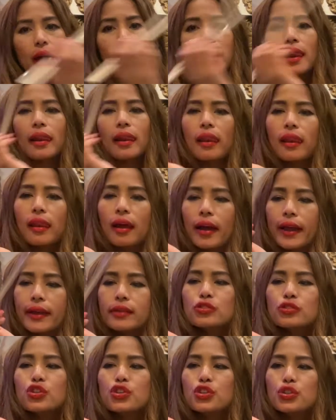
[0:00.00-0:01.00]
I
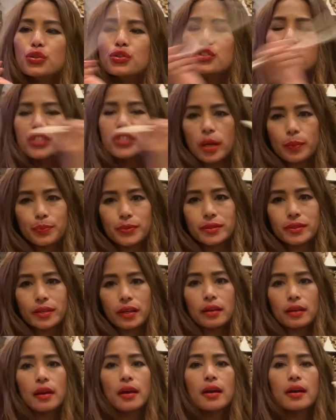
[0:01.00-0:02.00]
like to use chapstick.
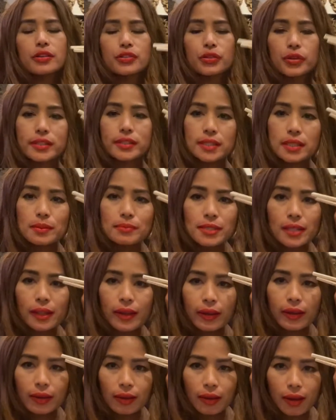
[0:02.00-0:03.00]
So it seems
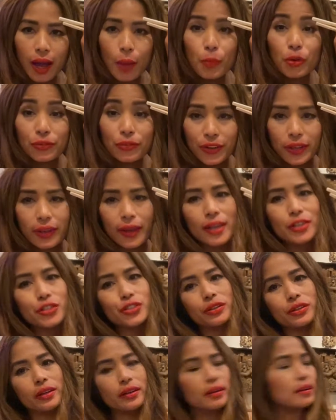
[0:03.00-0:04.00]
like I'm on vacation.